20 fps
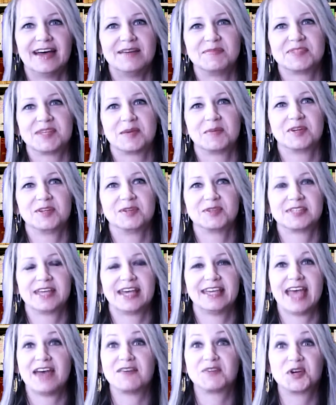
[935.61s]
Somebody will
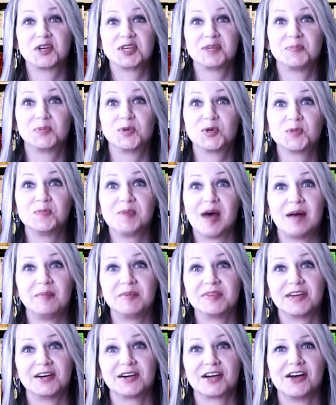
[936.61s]
say, "You haven't got your book, Mum,"
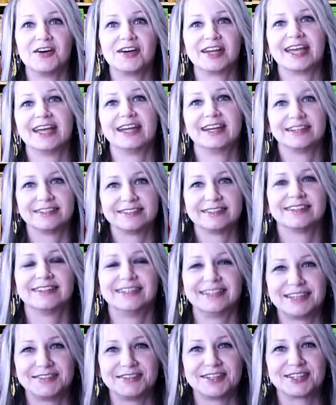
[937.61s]
and they'll go and get it
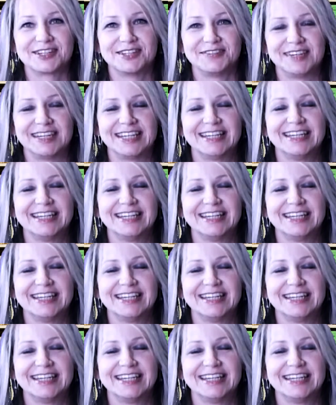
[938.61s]
and give it to me.